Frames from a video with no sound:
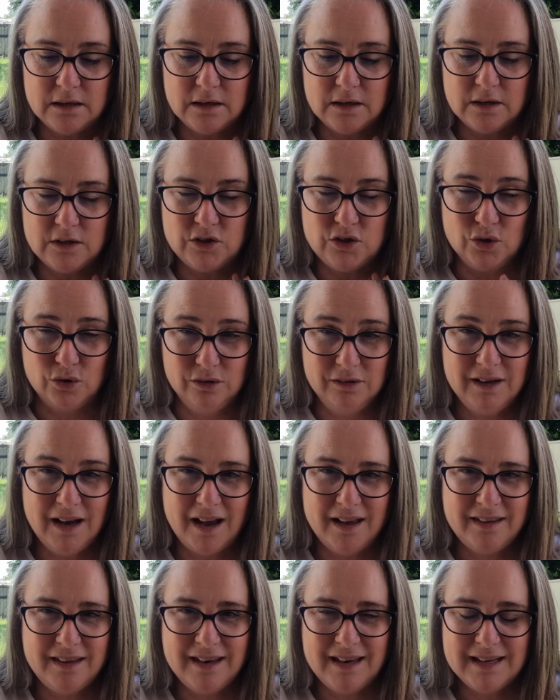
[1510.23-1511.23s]
Zung,
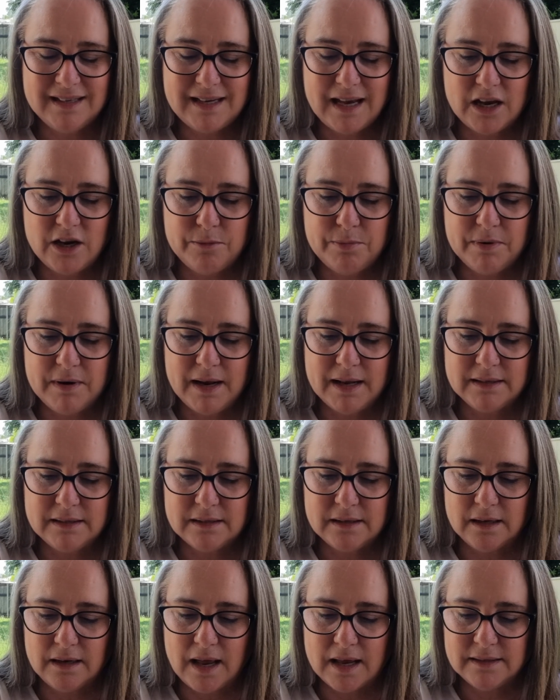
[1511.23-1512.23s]
I think is how you pronounce
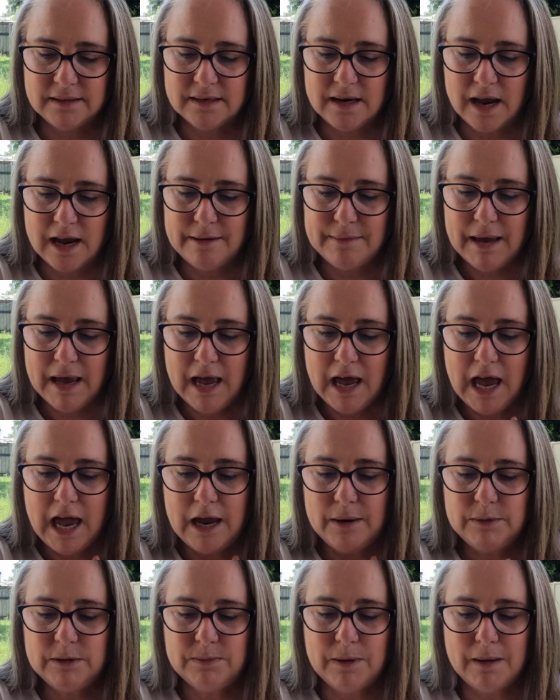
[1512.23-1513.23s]
the last name.
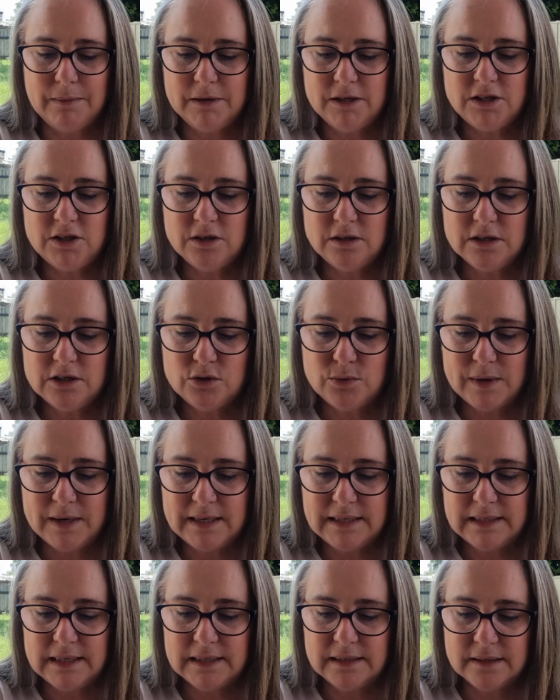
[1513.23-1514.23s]
It was published on the
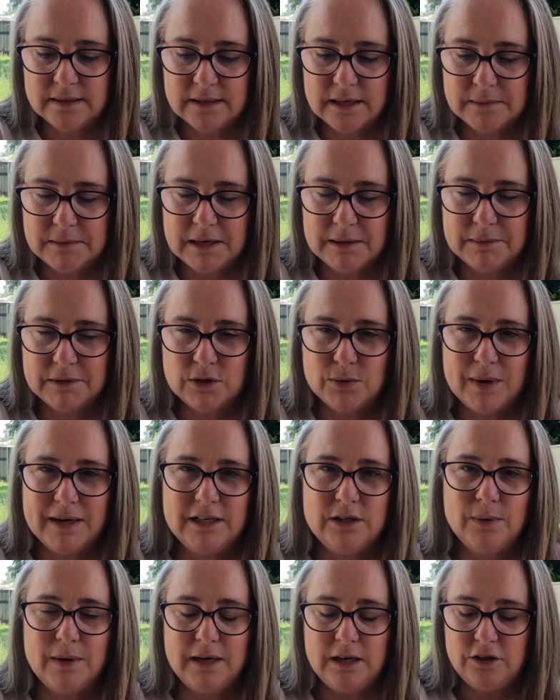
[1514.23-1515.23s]
26th of September
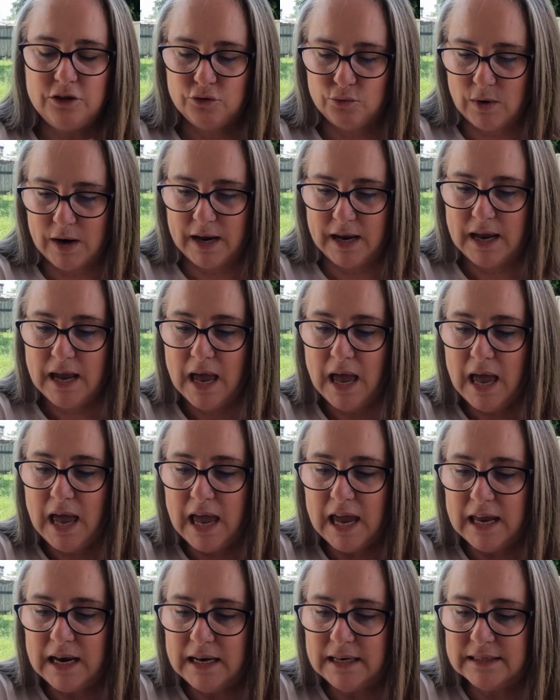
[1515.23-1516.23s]
2023.
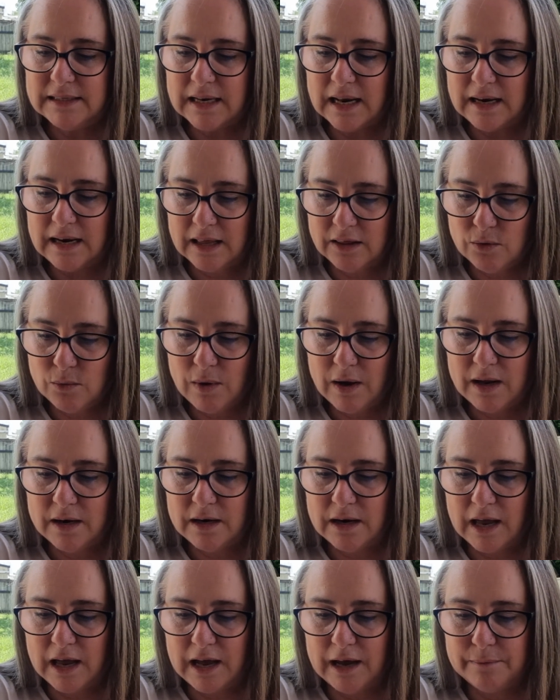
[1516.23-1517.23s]
It is another
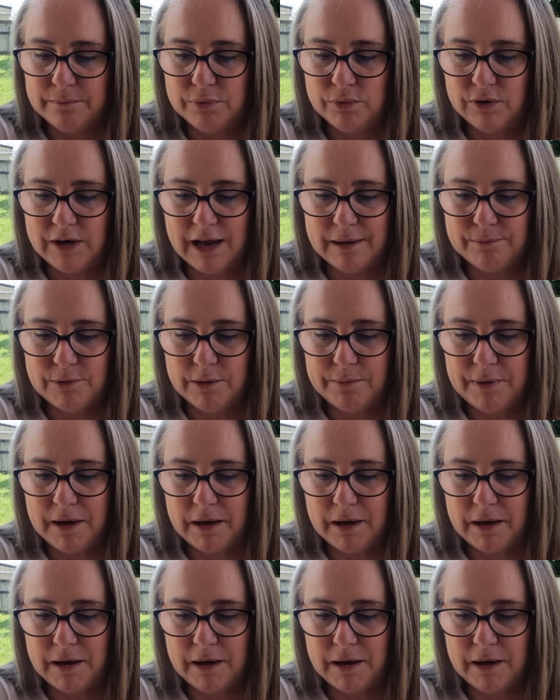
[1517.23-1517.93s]
one put out by